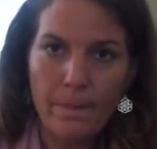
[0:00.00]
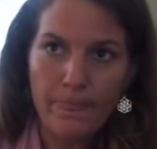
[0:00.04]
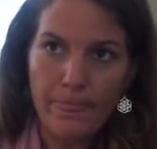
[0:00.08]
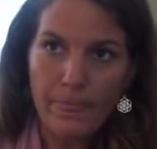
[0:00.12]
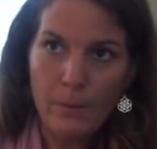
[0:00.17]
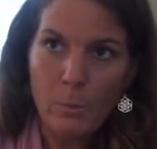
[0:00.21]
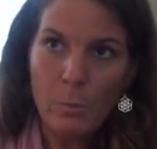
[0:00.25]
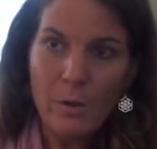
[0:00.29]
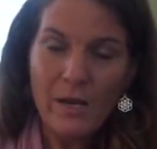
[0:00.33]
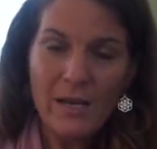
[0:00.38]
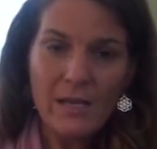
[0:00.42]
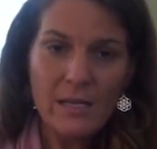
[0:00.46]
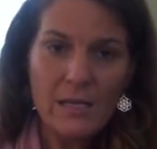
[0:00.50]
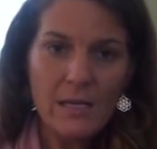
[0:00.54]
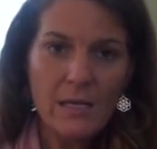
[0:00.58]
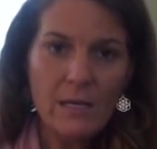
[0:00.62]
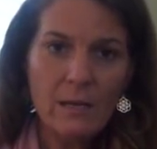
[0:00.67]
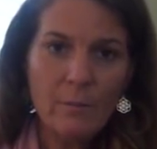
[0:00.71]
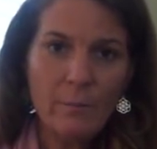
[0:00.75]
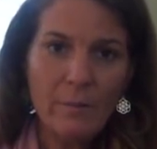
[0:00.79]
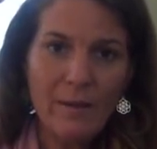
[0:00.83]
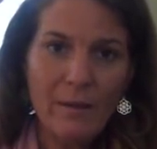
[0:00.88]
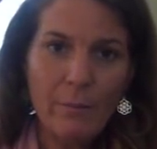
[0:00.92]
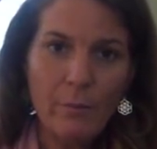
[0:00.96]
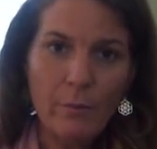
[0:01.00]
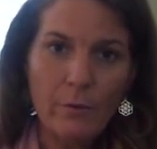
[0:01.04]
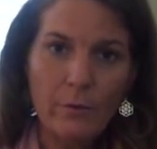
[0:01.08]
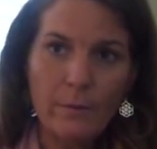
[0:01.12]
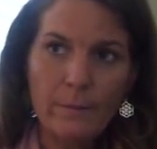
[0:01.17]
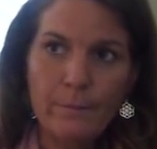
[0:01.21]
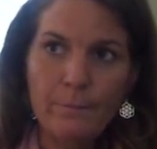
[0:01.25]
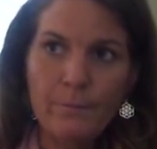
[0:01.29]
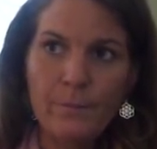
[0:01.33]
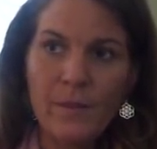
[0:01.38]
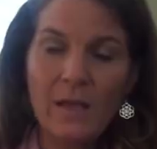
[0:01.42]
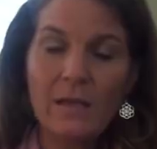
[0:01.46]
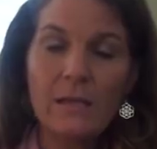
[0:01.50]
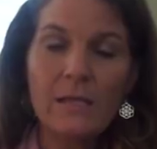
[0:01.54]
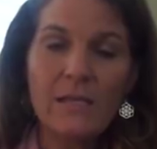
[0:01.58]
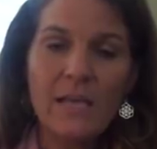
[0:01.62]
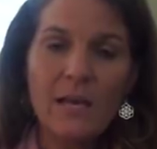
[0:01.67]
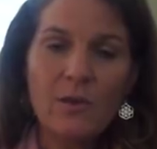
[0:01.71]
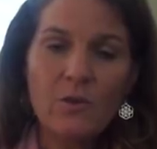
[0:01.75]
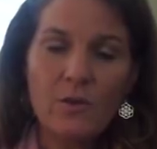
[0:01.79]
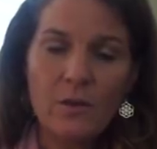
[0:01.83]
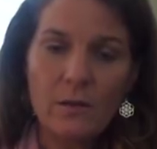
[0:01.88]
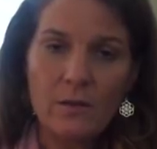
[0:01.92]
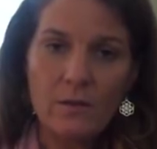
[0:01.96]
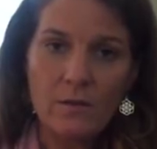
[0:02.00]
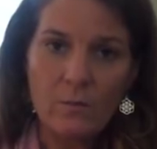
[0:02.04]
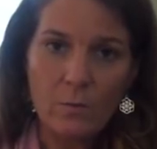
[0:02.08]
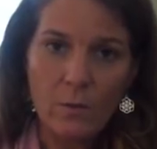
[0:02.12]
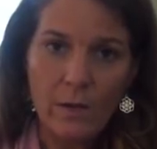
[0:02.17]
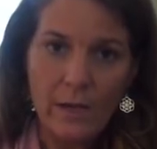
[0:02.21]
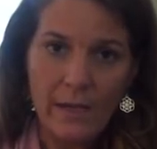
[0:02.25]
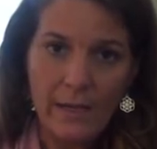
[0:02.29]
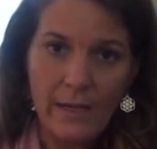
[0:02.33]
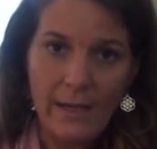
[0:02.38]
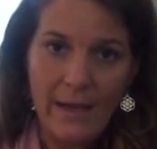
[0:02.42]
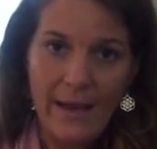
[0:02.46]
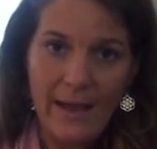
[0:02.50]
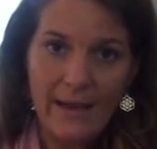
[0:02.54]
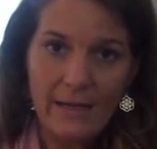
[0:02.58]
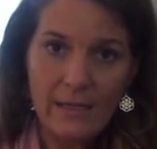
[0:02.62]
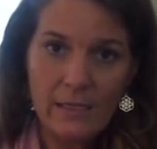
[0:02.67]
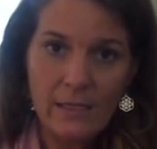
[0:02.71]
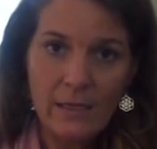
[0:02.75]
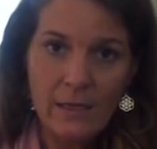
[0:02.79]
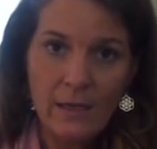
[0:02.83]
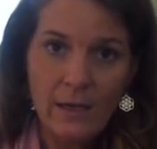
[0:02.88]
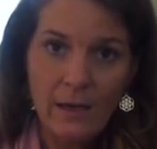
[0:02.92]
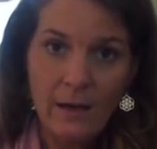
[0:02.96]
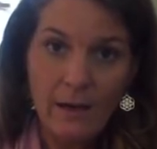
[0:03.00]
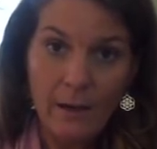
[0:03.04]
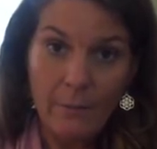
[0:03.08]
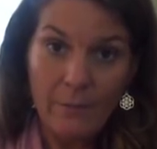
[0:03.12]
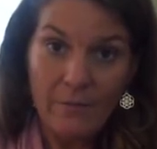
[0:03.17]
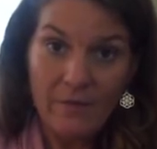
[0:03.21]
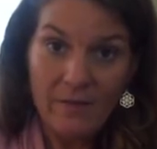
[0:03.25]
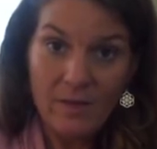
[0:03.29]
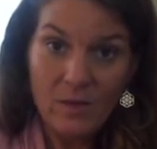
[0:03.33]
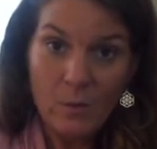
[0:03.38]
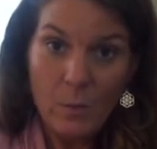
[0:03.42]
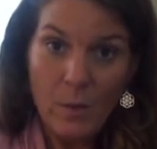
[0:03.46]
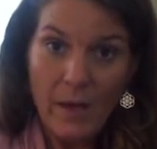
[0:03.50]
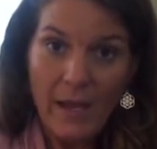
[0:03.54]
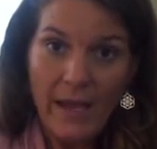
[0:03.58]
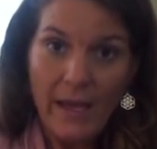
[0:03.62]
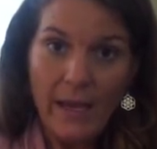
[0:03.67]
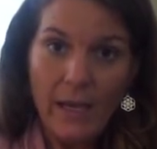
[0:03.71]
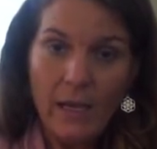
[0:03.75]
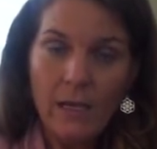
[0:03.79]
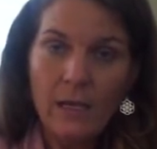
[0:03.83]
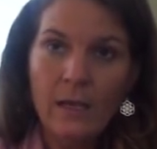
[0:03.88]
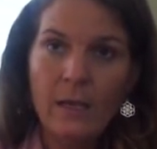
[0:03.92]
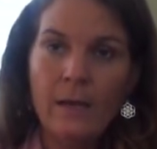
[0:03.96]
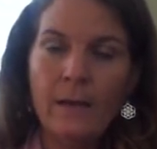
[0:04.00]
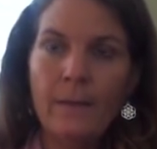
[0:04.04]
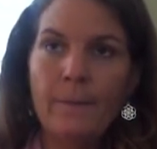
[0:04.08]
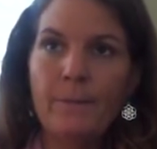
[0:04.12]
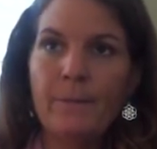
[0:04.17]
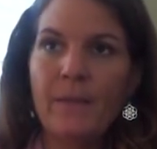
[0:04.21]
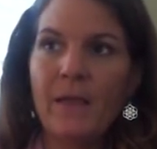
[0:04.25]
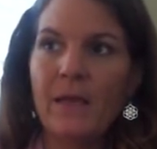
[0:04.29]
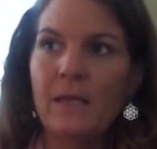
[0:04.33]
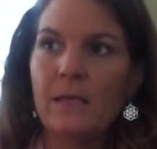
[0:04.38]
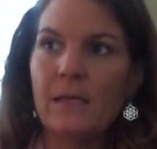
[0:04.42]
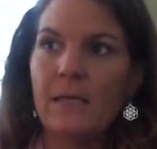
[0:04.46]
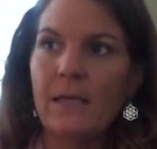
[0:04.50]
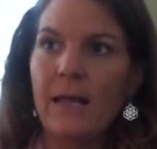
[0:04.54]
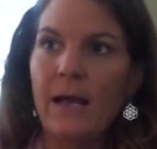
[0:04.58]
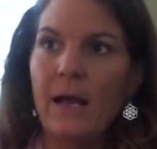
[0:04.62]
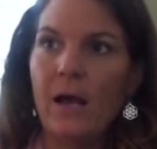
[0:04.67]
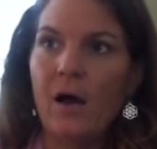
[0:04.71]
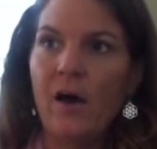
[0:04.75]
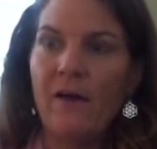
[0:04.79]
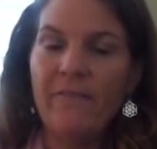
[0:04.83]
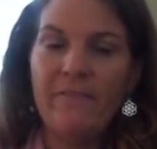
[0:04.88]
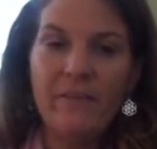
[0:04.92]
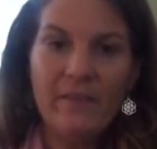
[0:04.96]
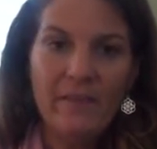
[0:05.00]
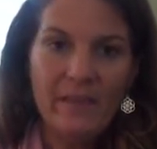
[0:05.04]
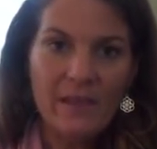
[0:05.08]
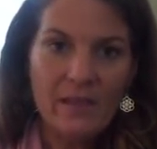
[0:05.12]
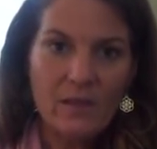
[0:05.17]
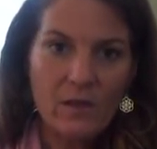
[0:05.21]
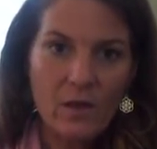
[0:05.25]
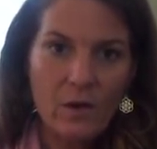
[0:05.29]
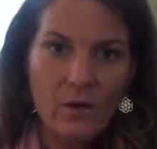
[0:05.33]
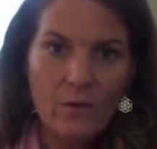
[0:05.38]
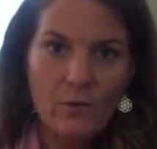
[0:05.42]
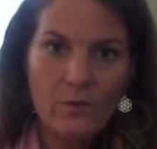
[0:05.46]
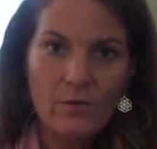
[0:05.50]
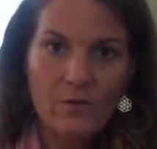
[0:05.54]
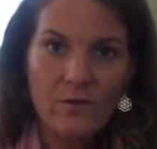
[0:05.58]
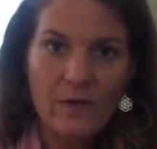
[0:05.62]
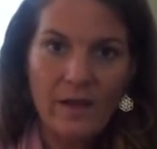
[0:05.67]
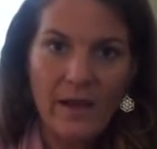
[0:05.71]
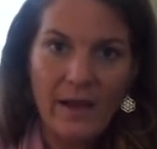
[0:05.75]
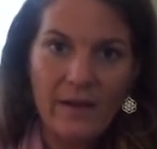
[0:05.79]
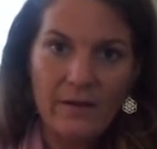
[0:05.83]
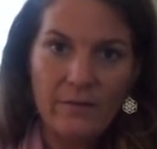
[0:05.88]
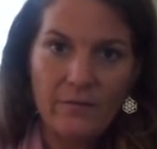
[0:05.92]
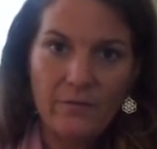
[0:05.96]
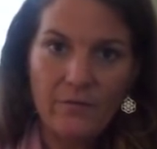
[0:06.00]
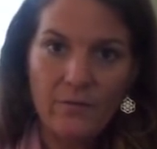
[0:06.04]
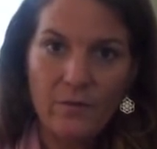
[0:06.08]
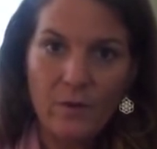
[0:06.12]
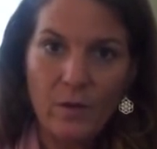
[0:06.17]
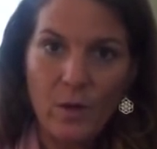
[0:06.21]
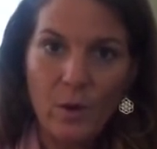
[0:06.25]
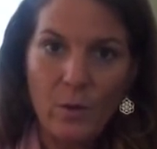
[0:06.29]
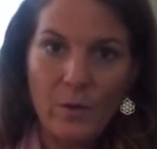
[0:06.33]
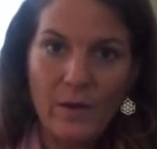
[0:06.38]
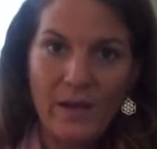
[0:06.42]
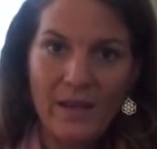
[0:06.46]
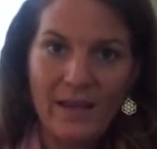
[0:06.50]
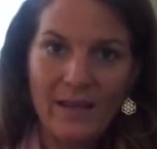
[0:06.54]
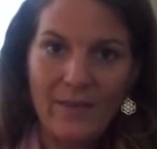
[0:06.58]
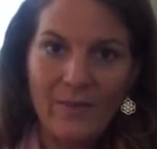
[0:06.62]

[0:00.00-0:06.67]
What I see in people in sessions when I connect up this way is that often these codes are kind of floating